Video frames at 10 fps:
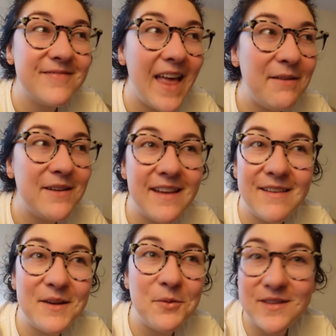I'm going to
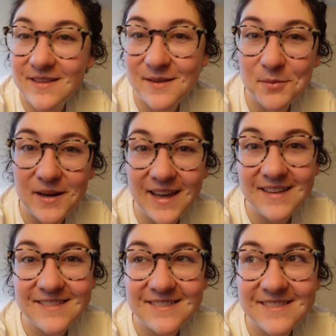settle in and watch this
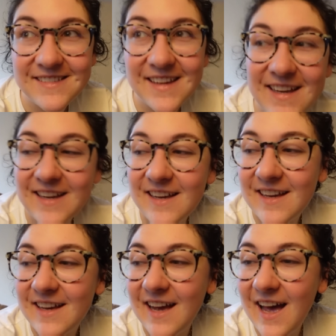morning
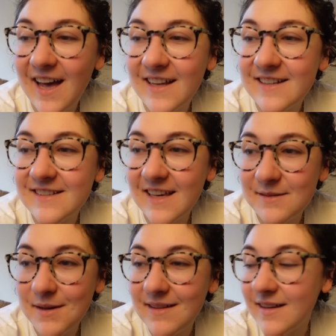and get
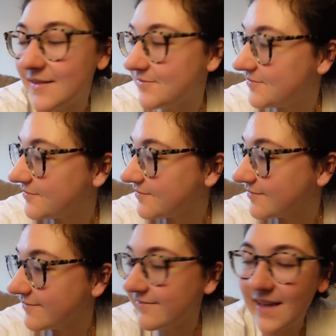some knitting done.
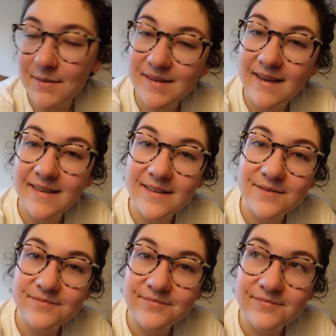I'm excited.
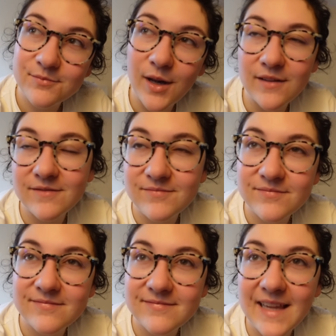Well,
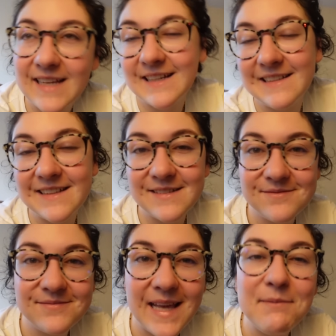excited.
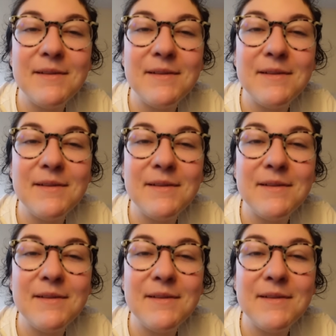I'm